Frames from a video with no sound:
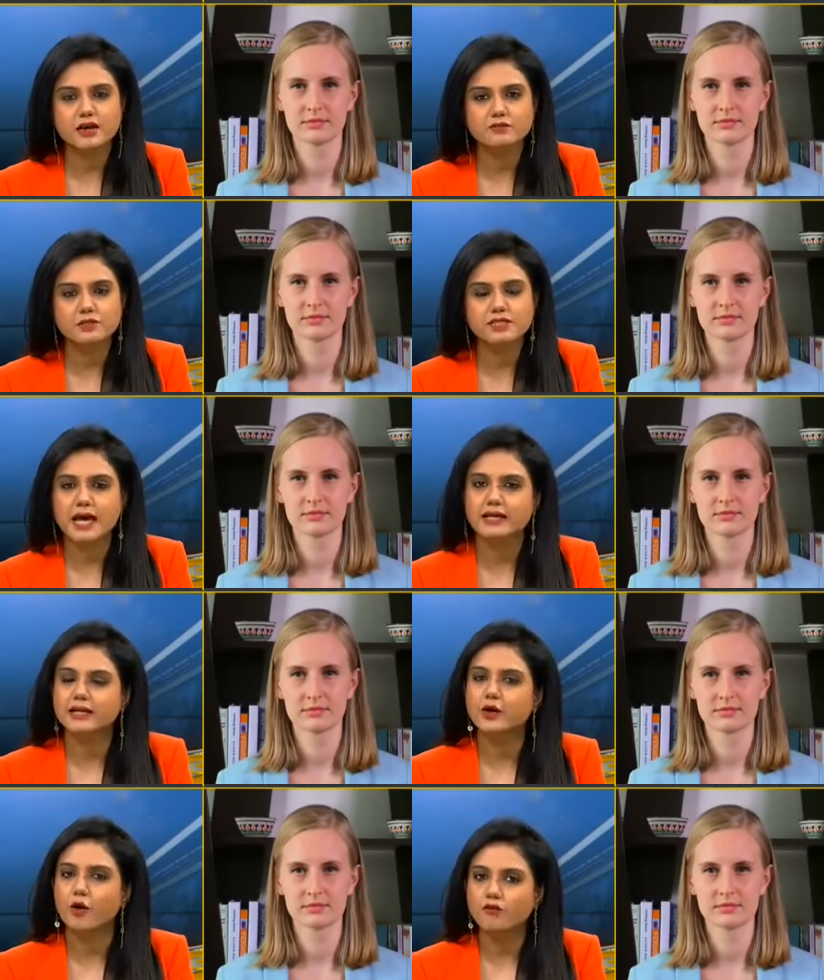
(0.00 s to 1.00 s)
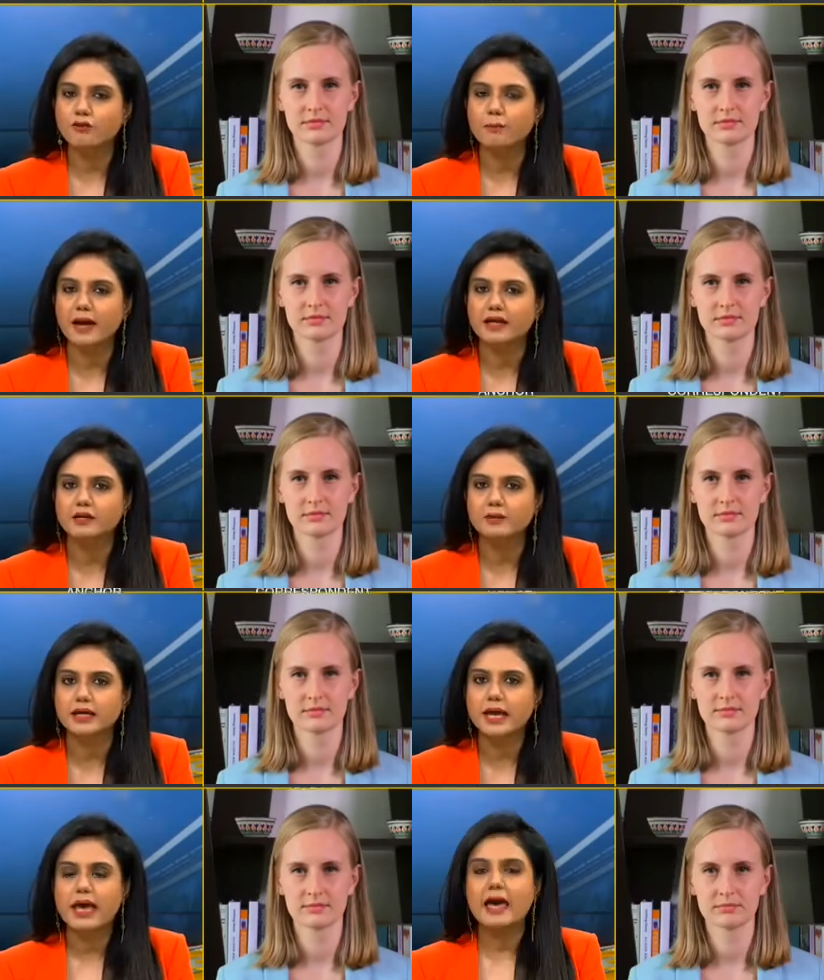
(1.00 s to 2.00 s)
Speaker 1: government's handling of the pandemic
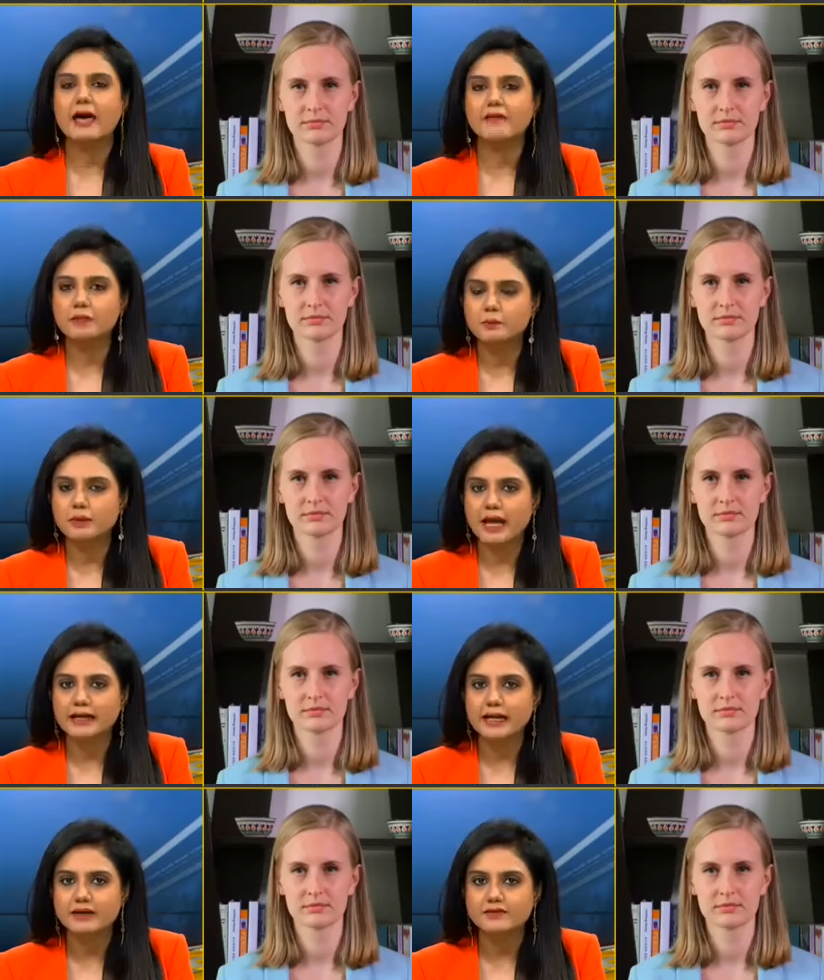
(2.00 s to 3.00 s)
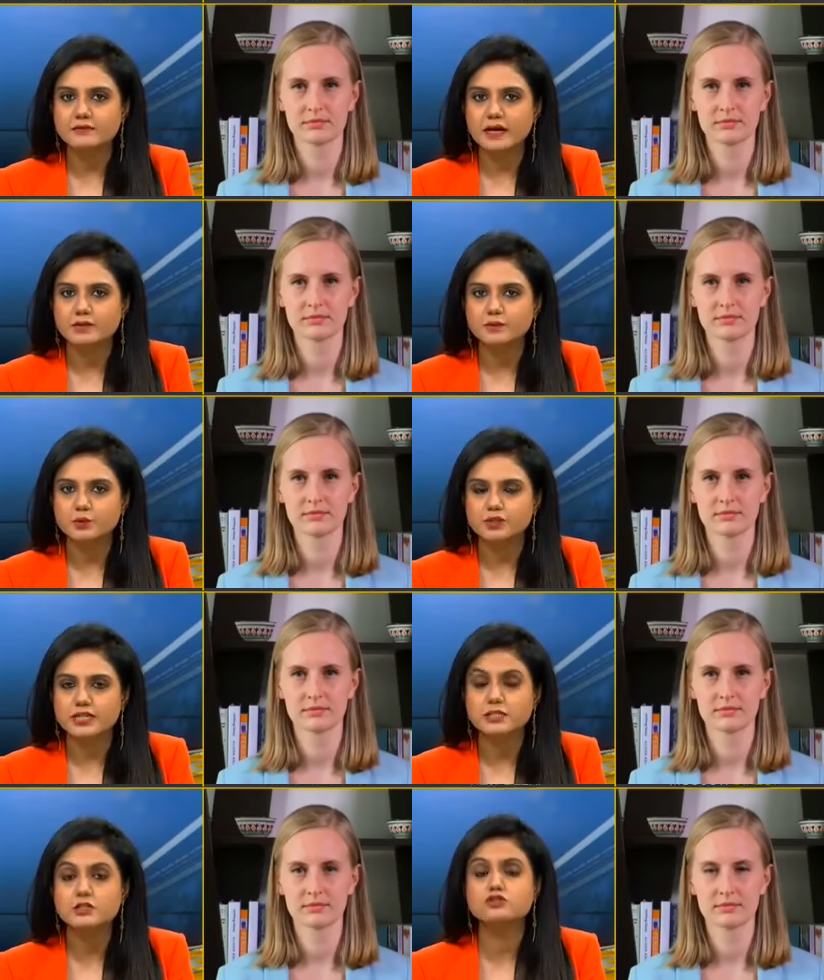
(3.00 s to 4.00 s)
and the Black Lives Matter
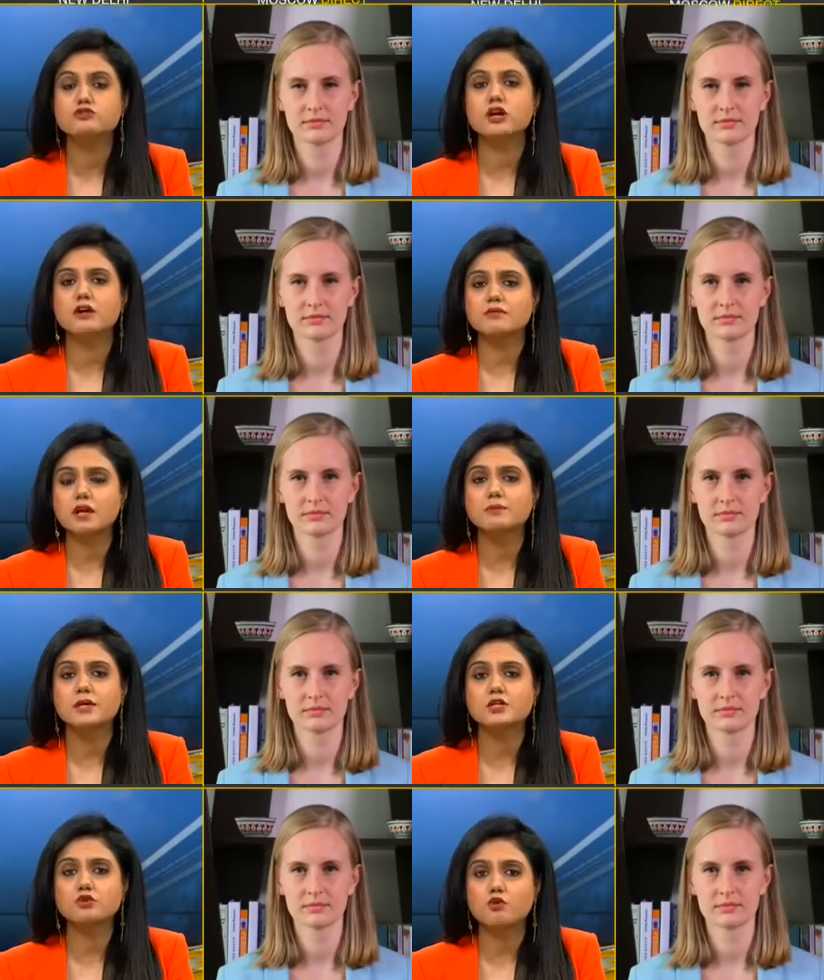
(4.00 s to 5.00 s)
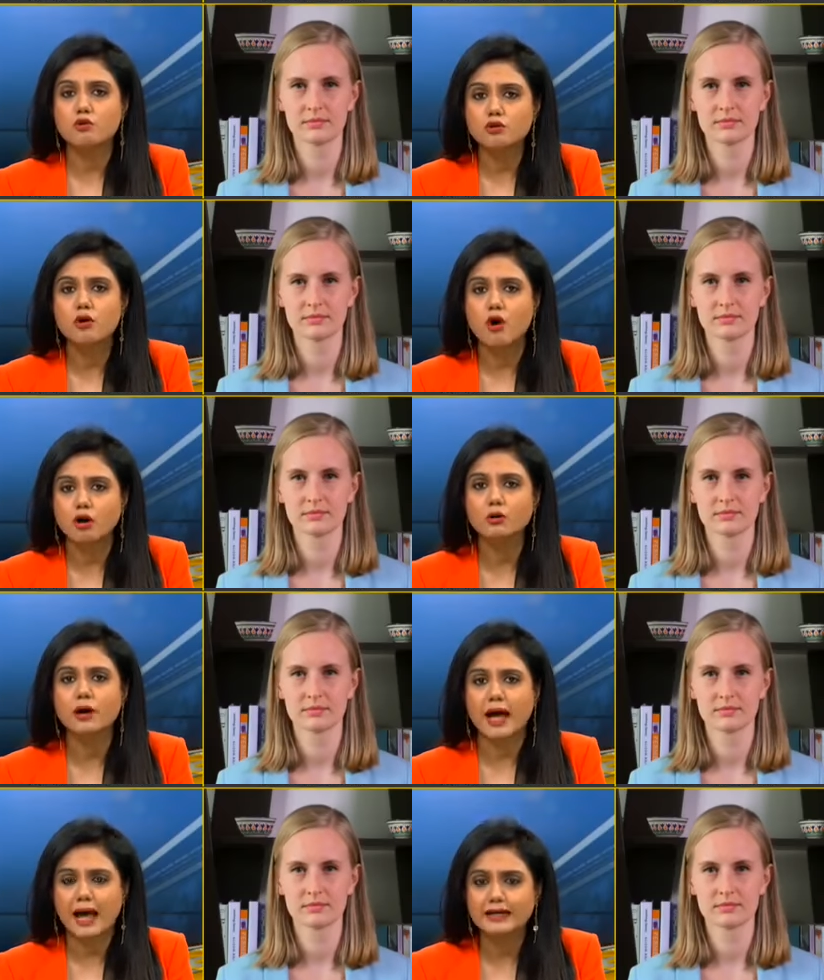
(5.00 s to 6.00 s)
protests to cover up his own hollow
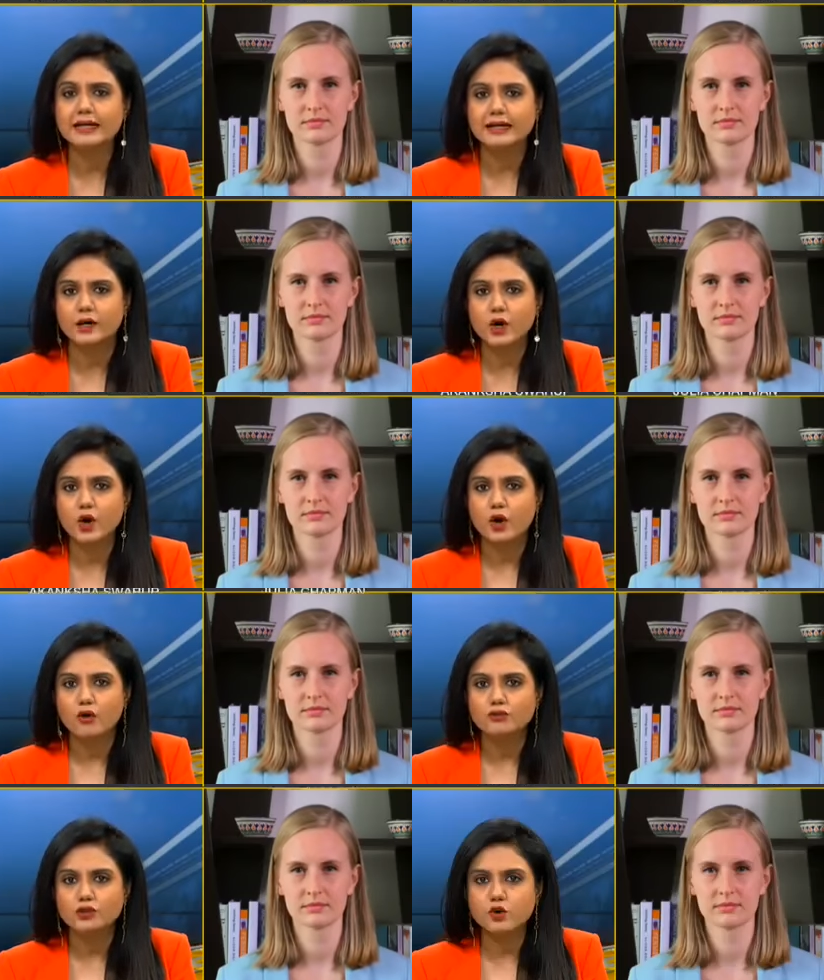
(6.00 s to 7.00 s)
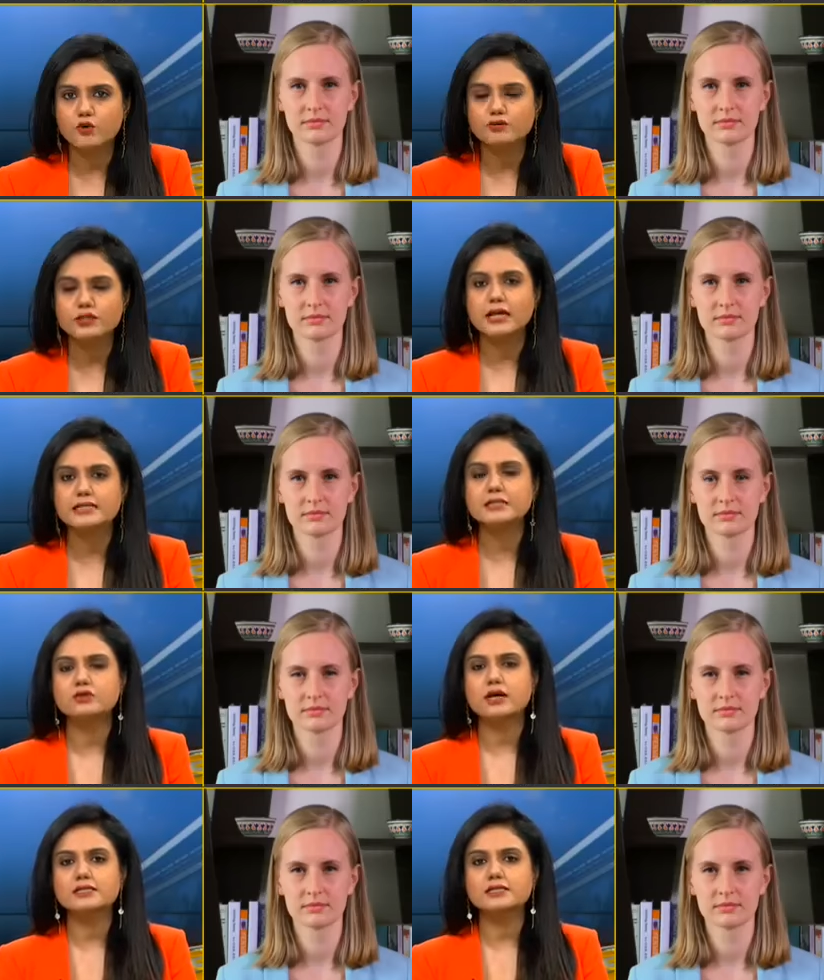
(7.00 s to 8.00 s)
handling of the COVID-19
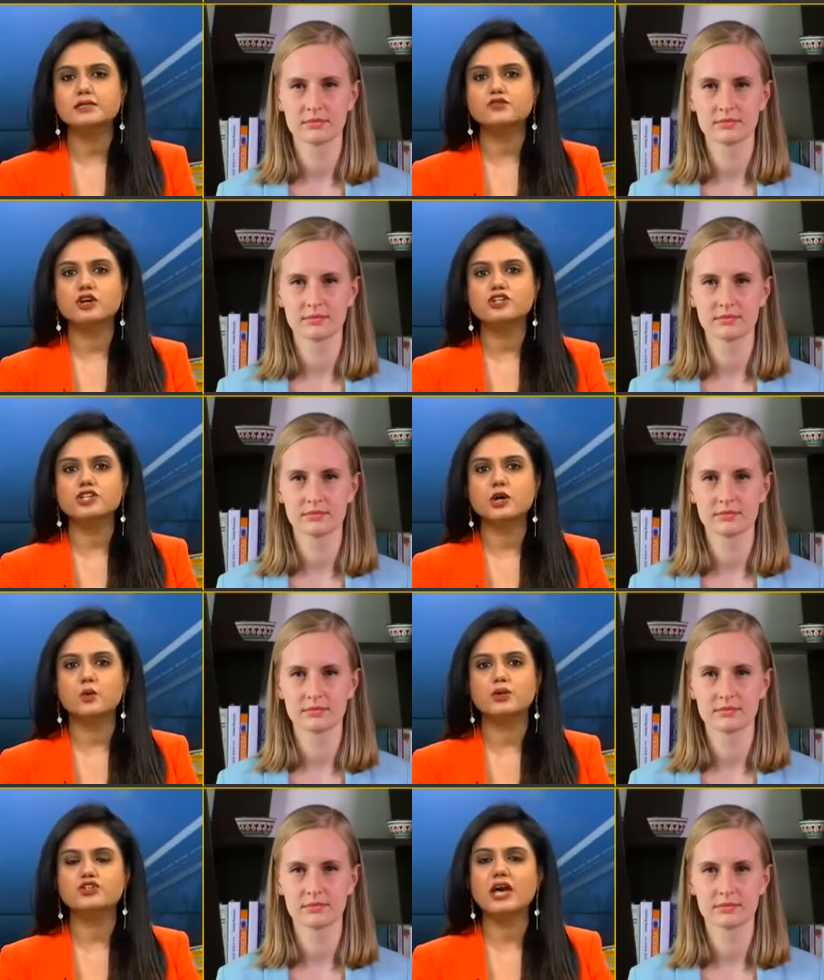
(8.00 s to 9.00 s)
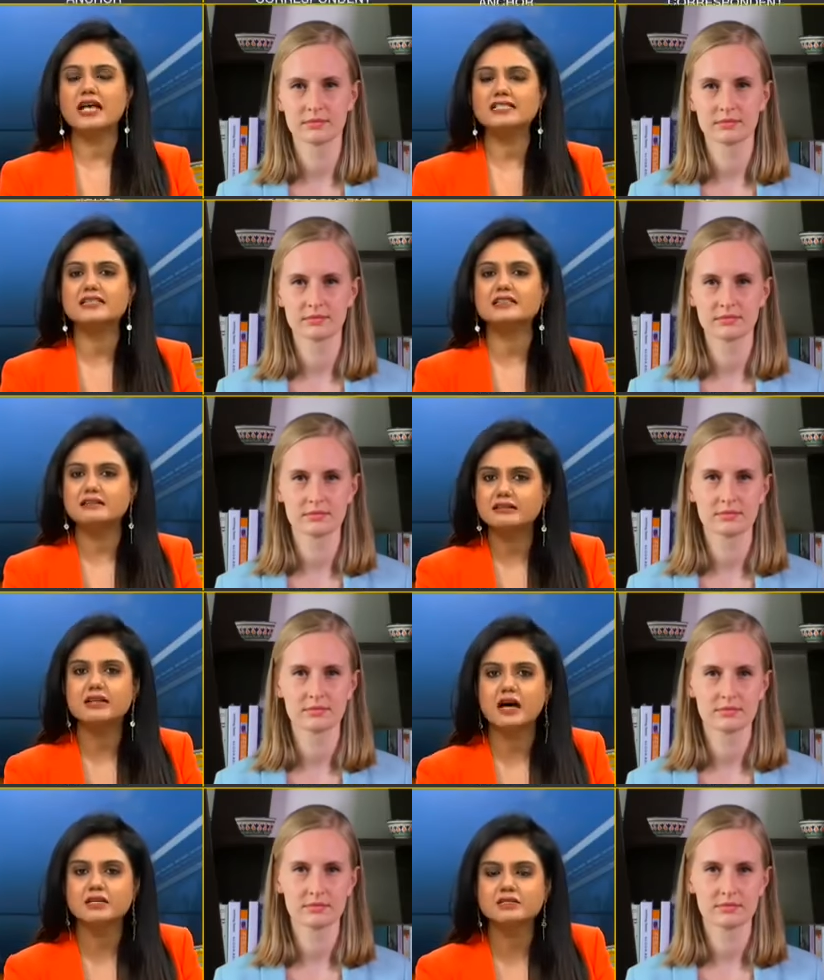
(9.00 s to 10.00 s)
crisis in Russia, which has the third
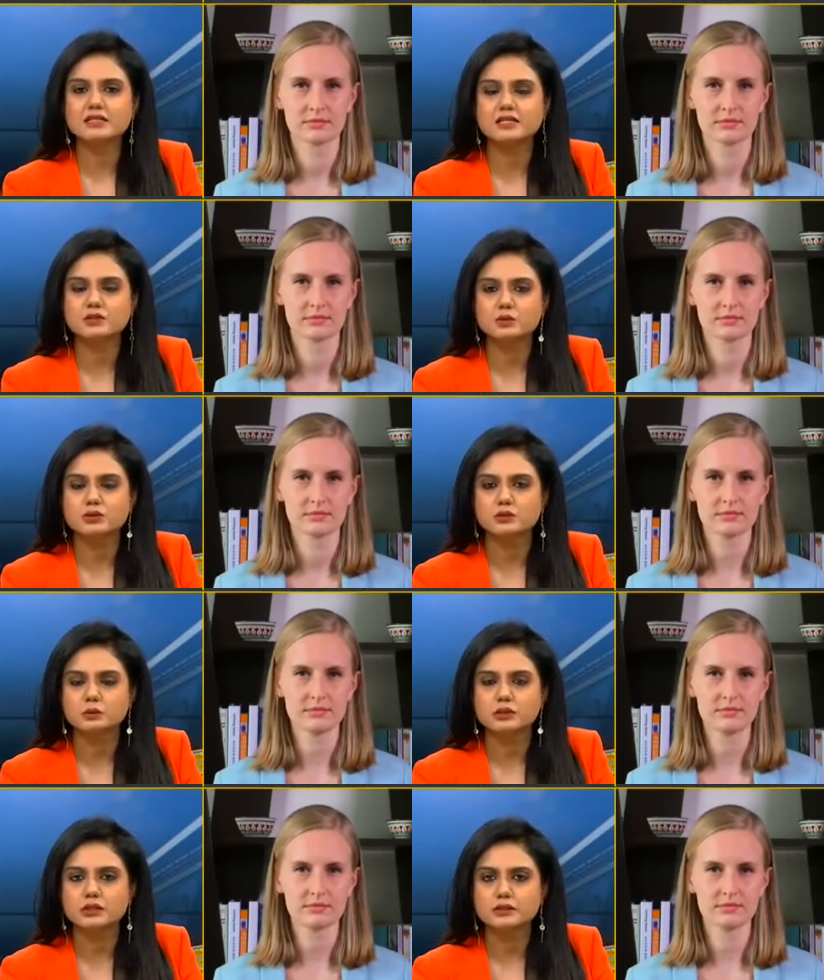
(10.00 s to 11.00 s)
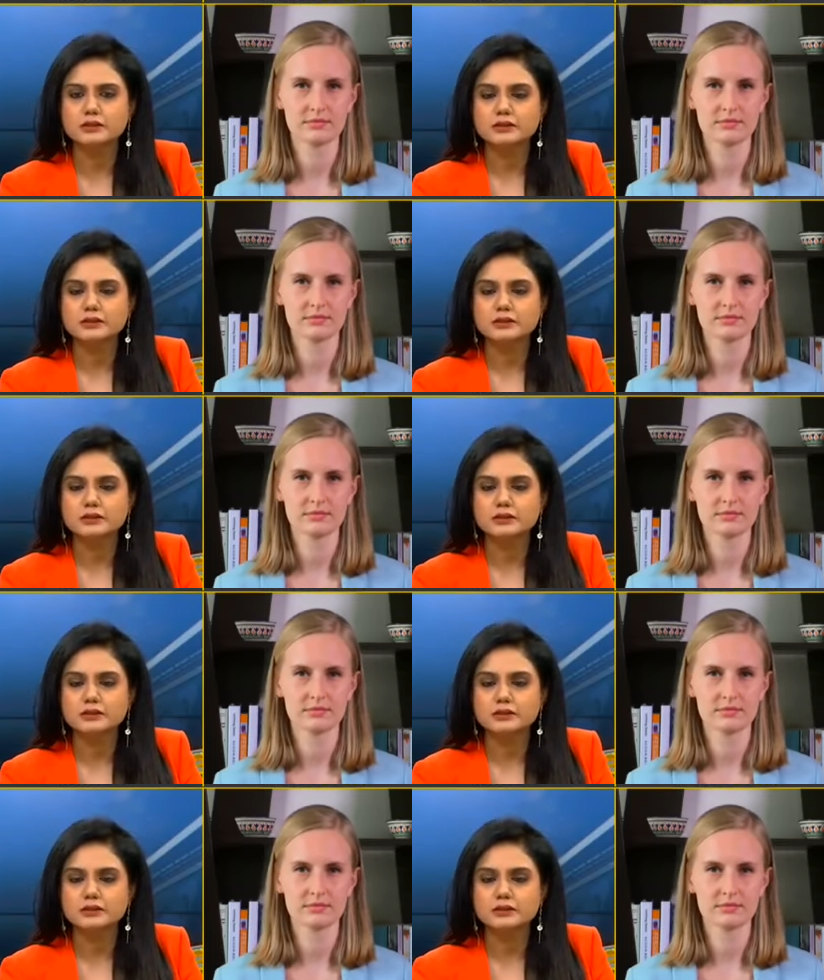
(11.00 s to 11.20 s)
highest caseload in the world?